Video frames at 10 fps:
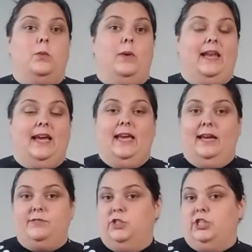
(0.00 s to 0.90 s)
When
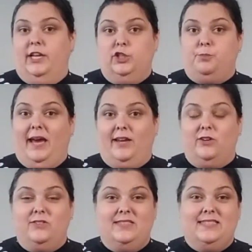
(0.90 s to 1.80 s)
I have to change
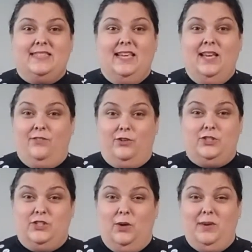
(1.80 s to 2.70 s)
patterns
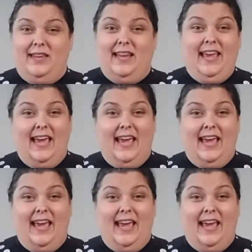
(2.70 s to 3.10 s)
for sewing,